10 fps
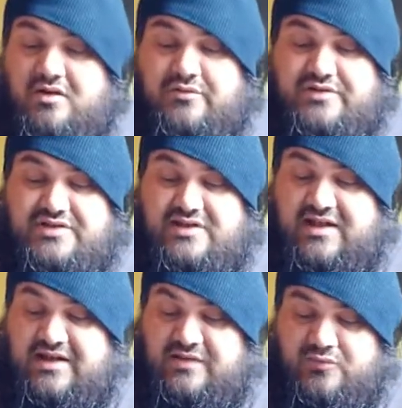Otis
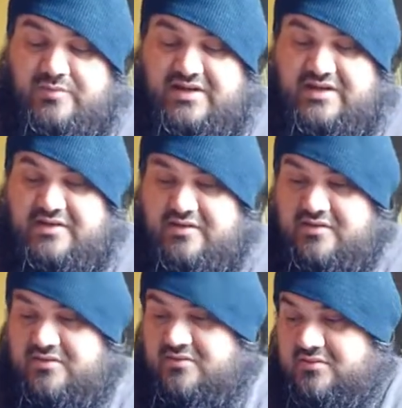Stein will be
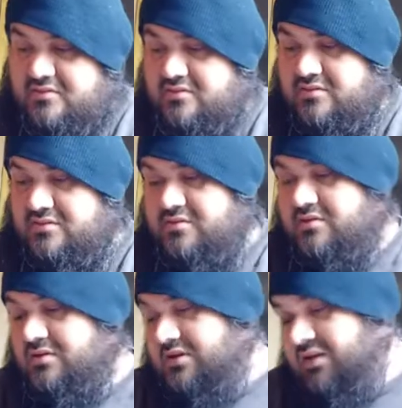done.
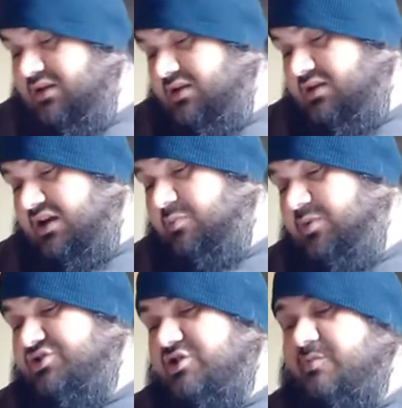And I'll
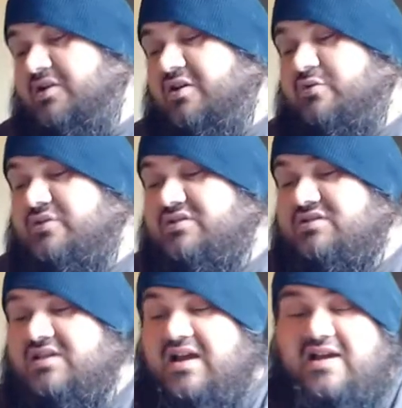be shipping
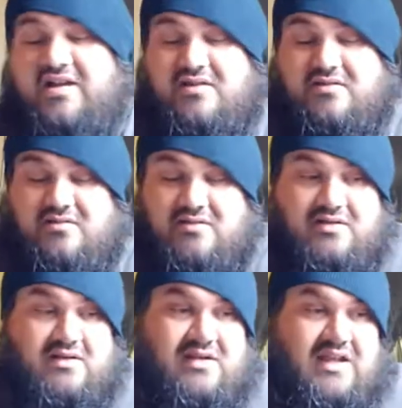Otis Stein
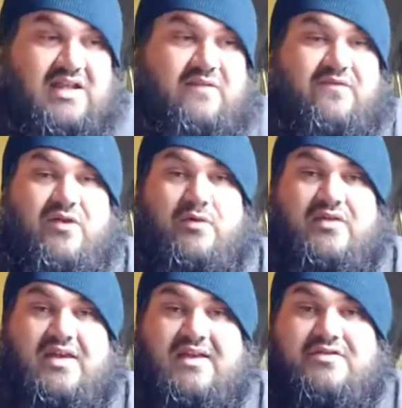and a few
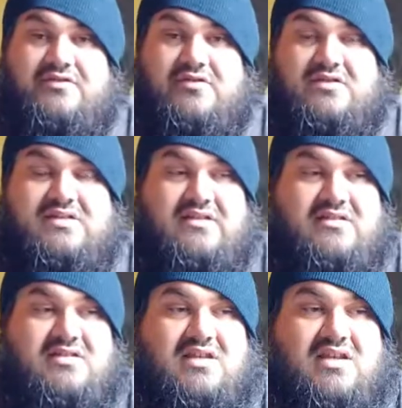of the extras, and
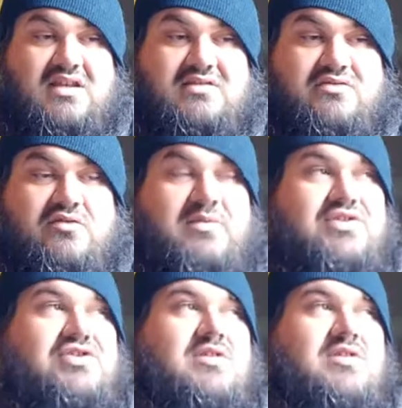then Skinny's going to be